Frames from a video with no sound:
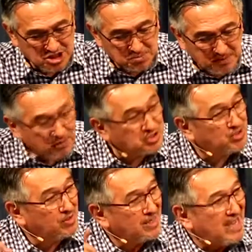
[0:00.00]
a
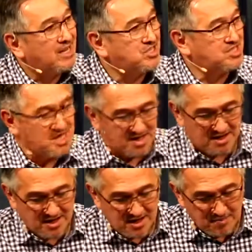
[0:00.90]
spiritual
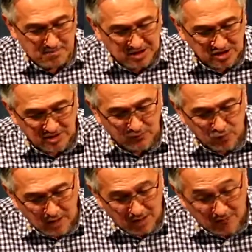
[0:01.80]
legacy because of,
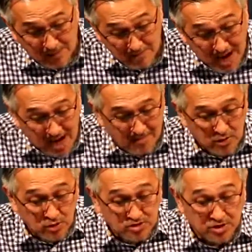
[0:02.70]
of a mom
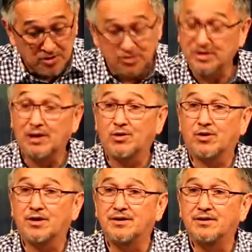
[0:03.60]
who turned to the
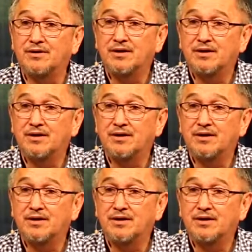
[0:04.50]
Lord